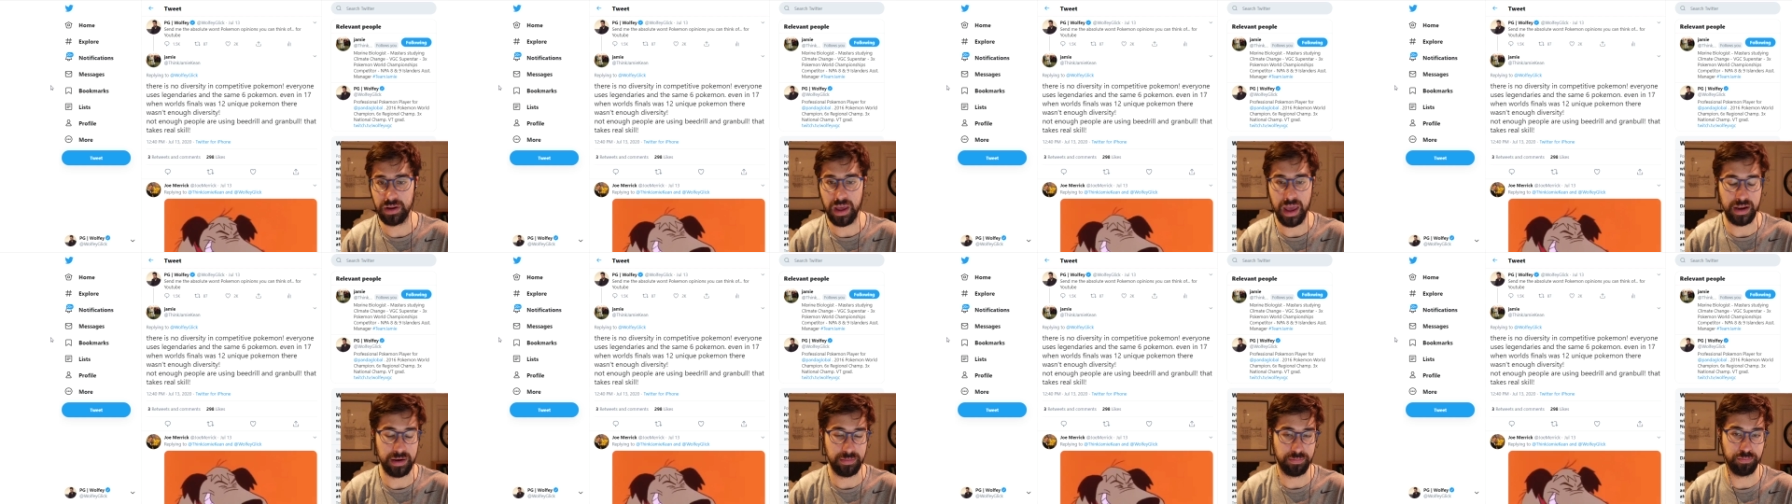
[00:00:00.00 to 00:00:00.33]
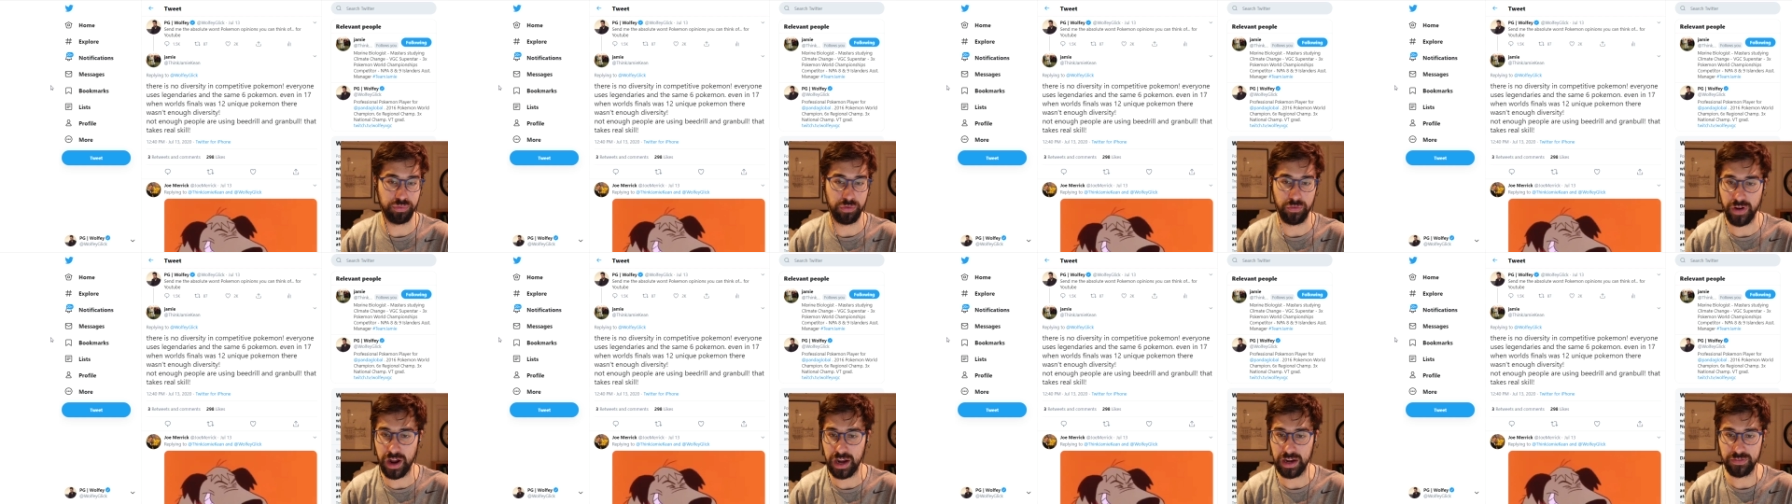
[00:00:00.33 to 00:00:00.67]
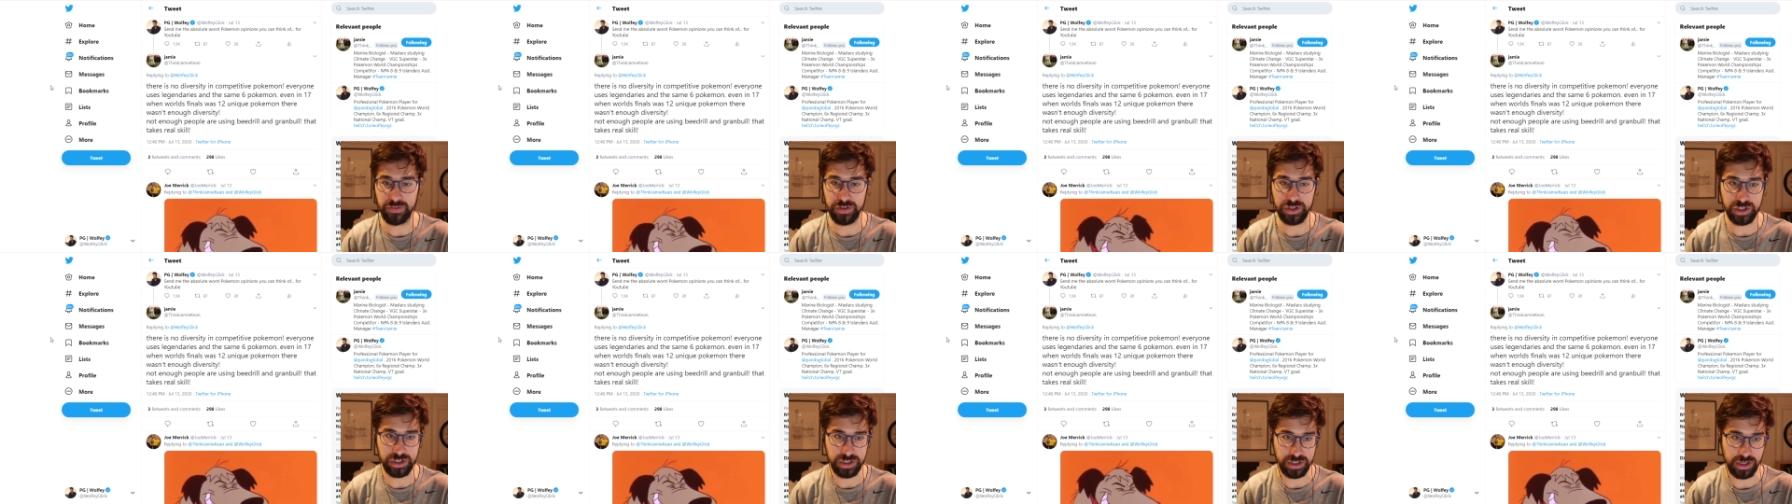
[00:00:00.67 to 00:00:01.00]
and providing
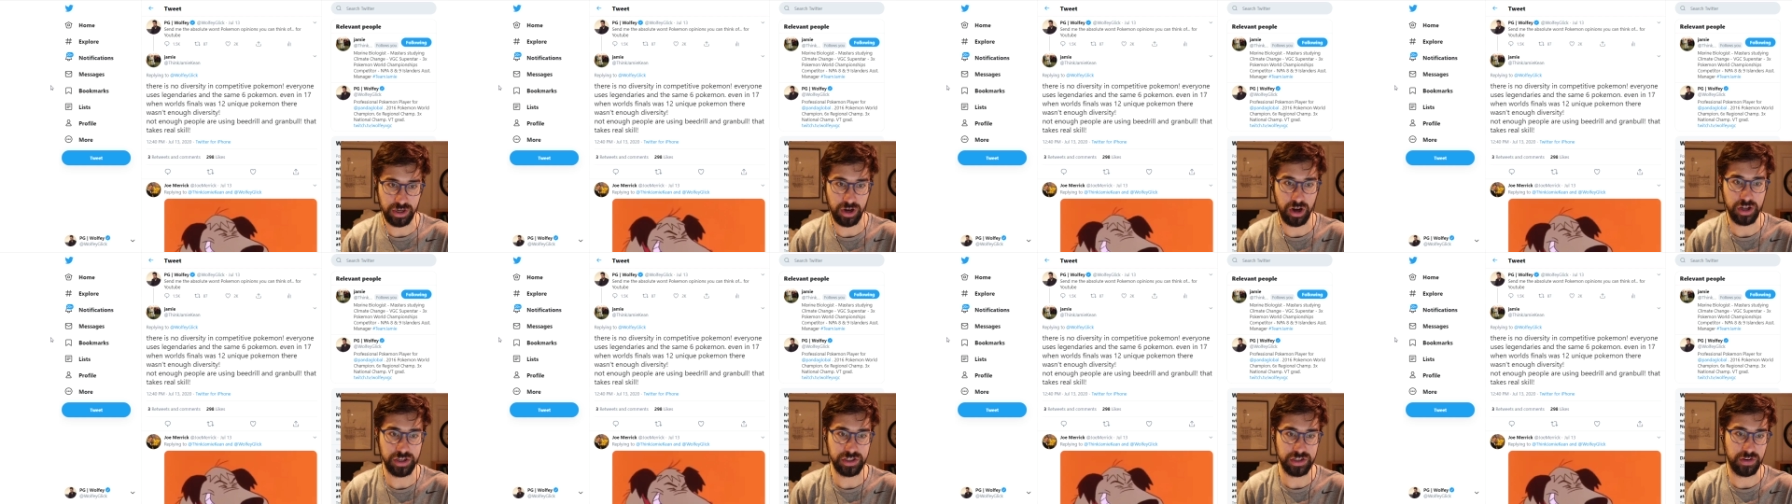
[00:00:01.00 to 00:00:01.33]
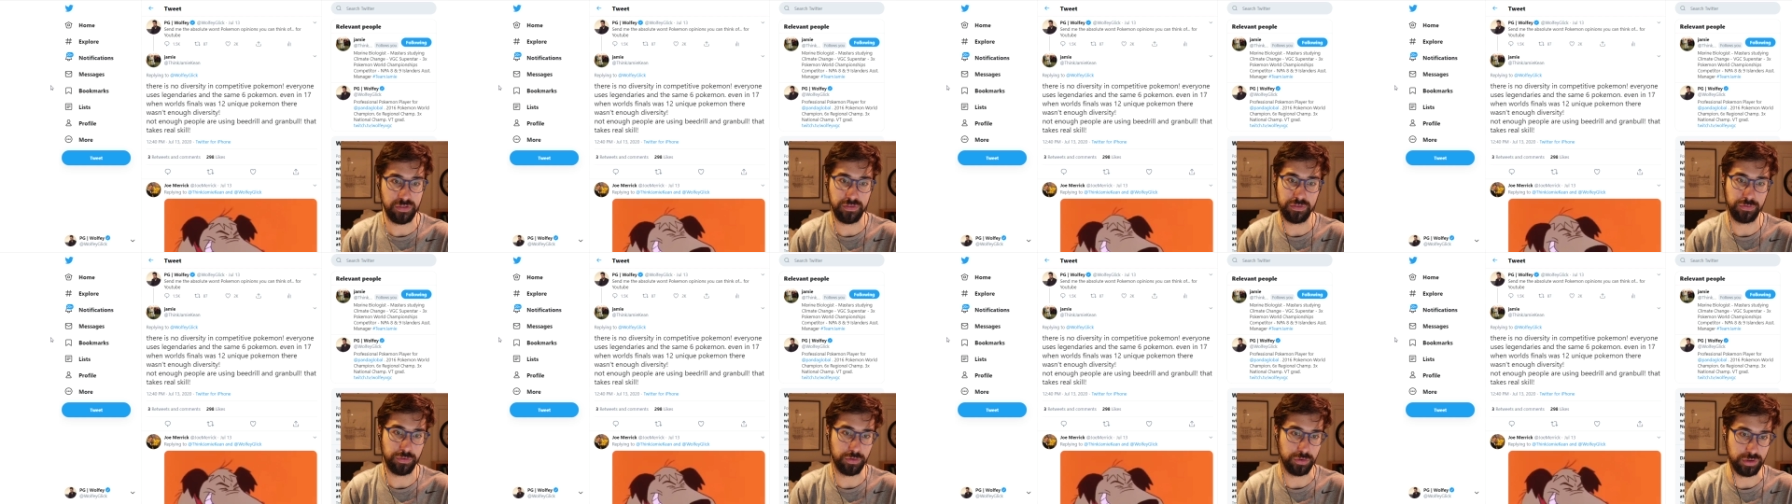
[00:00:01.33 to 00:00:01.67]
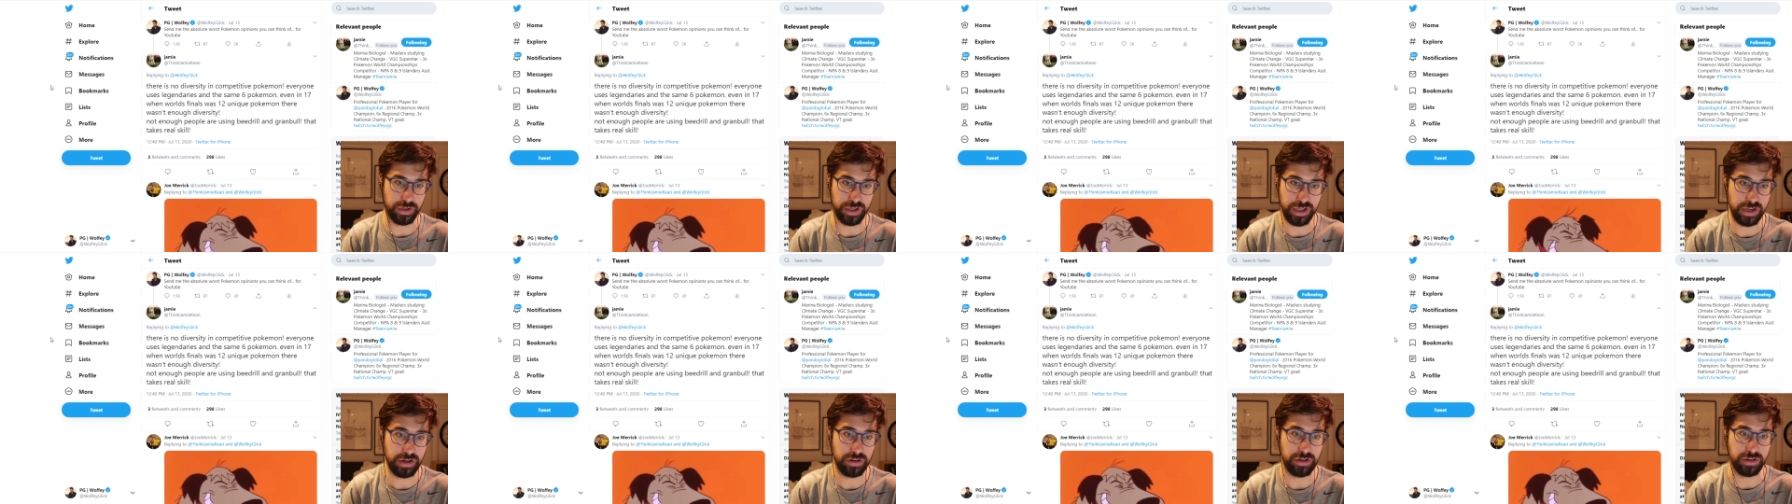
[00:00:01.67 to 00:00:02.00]
VGC content for
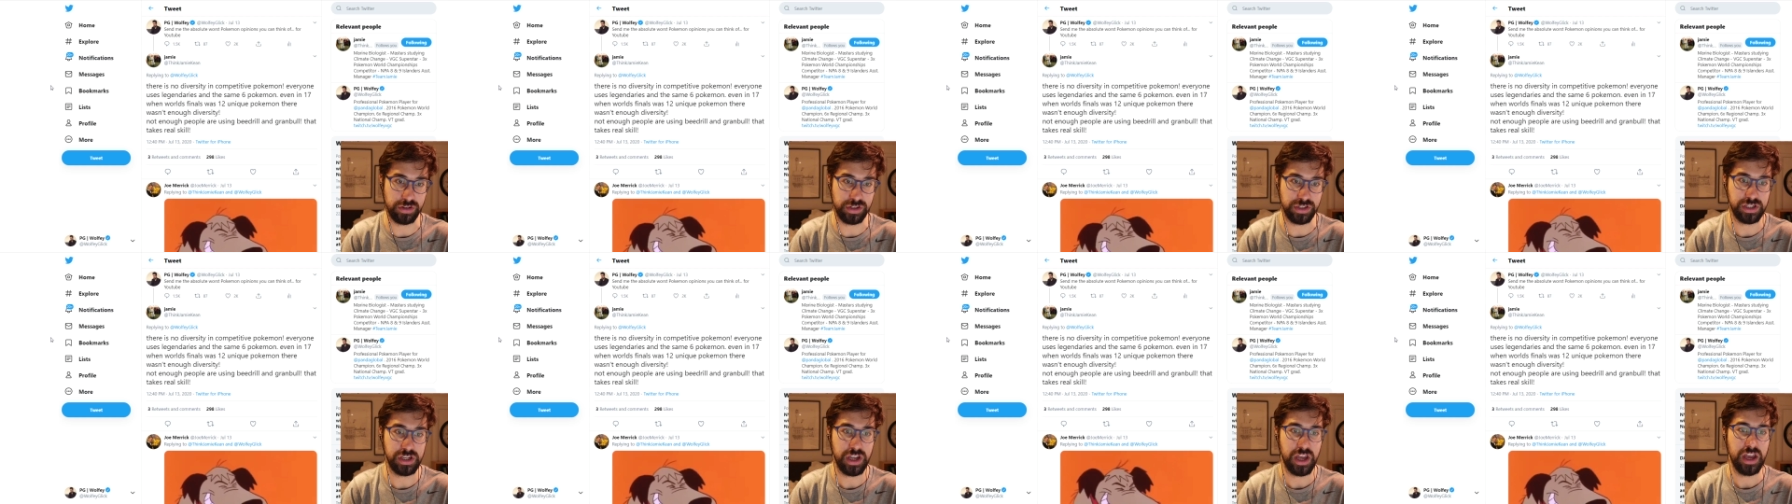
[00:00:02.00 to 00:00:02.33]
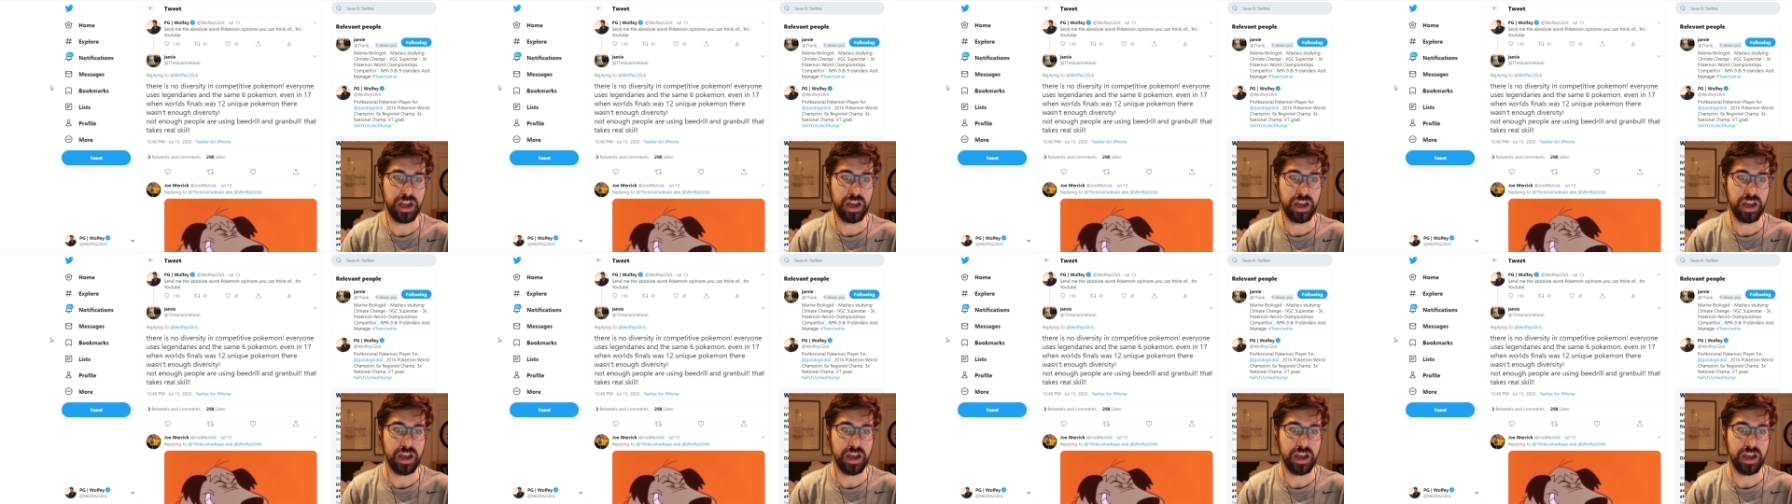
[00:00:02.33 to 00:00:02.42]
years.